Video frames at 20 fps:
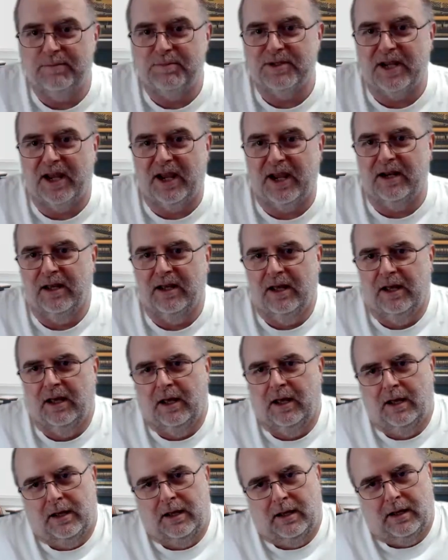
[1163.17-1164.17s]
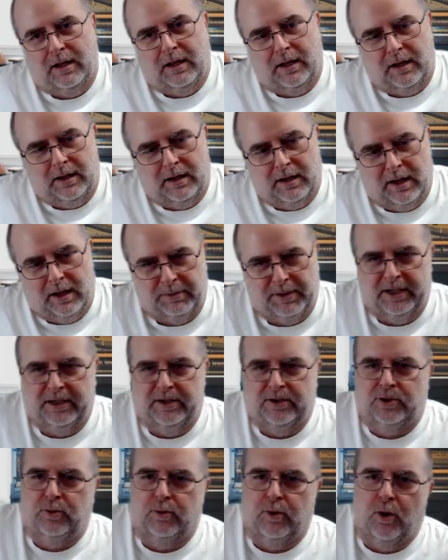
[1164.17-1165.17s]
saying, I'm
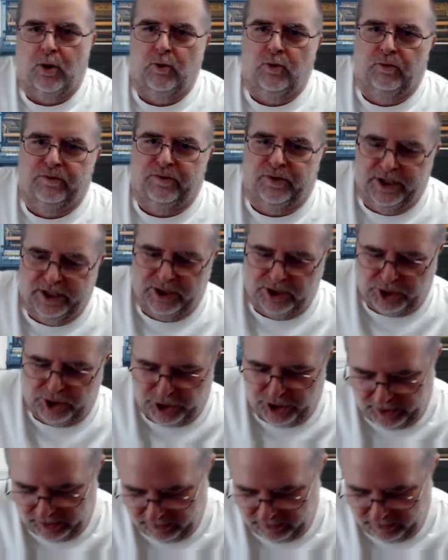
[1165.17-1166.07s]
getting too old for this shit.